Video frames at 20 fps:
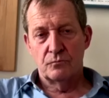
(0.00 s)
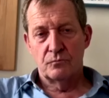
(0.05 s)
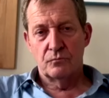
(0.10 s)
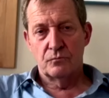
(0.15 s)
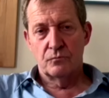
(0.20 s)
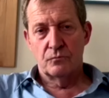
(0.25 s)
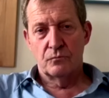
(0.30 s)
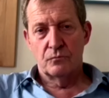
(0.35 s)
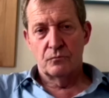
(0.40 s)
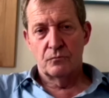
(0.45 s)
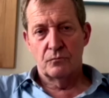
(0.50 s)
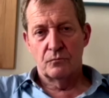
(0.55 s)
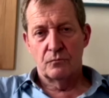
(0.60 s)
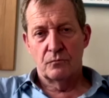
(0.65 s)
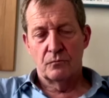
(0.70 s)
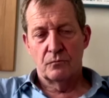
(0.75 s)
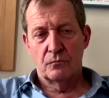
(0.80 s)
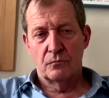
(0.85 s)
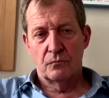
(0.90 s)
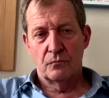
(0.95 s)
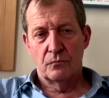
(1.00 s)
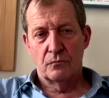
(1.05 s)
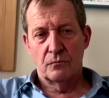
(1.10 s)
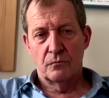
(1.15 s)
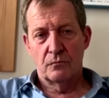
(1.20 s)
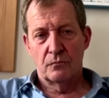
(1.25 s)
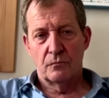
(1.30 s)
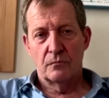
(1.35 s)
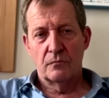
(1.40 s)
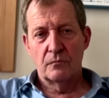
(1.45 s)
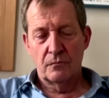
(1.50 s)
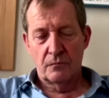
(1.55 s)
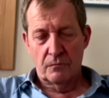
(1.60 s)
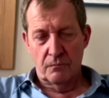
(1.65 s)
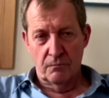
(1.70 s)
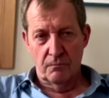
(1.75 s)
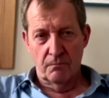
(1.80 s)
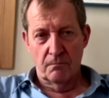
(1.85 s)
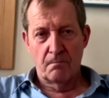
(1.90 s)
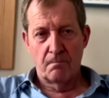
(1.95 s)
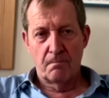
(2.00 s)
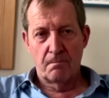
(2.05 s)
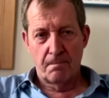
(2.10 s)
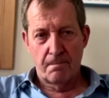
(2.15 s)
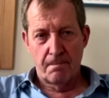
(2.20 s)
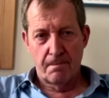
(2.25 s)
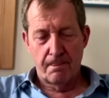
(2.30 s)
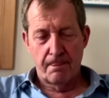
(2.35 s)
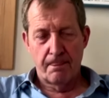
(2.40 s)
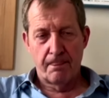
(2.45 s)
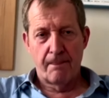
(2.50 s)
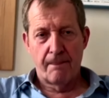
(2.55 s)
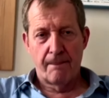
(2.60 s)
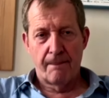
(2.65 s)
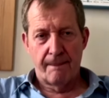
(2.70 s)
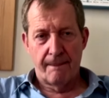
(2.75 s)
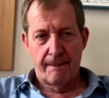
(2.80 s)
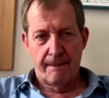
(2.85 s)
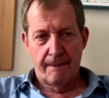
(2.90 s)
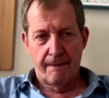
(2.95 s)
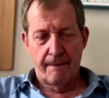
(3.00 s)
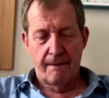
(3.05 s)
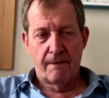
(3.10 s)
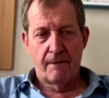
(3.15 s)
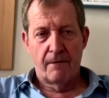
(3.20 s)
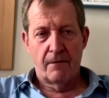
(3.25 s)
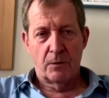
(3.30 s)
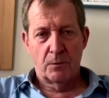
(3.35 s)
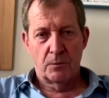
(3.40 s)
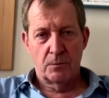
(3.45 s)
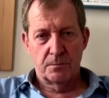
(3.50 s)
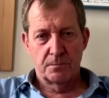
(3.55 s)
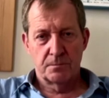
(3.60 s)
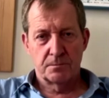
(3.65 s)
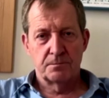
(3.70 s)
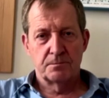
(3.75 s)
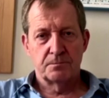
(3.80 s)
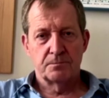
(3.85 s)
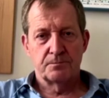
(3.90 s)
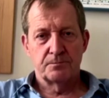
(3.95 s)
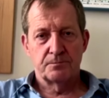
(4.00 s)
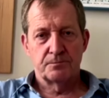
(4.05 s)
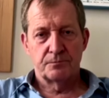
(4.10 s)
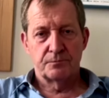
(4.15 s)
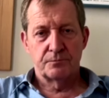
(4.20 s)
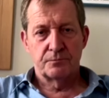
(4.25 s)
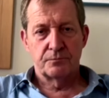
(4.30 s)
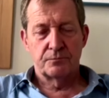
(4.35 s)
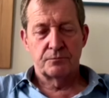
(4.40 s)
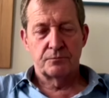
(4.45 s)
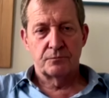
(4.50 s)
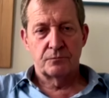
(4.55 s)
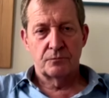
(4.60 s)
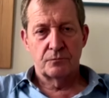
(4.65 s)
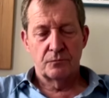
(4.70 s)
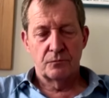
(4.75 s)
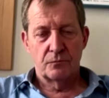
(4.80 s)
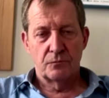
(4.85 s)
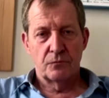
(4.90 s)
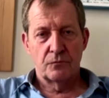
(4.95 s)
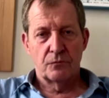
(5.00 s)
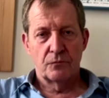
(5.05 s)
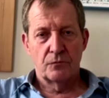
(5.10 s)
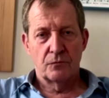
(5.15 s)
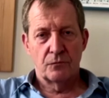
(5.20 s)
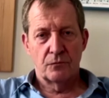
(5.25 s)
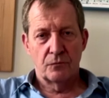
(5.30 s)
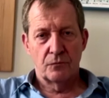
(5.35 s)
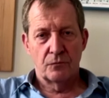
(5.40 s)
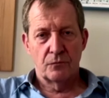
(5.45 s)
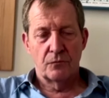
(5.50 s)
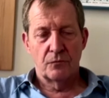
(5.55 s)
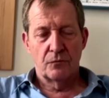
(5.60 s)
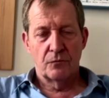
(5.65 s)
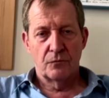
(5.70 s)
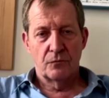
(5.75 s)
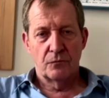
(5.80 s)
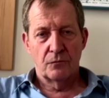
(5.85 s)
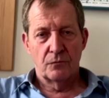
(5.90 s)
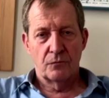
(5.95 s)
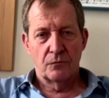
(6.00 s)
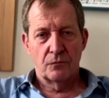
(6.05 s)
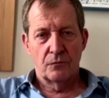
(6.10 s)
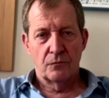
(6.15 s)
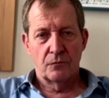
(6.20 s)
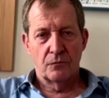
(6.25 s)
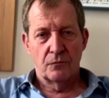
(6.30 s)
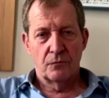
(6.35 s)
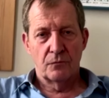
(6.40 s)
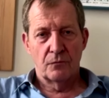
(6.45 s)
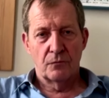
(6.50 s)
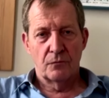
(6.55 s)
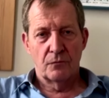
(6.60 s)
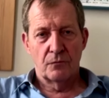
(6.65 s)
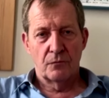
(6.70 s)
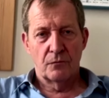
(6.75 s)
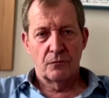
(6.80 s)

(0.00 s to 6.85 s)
[no speech]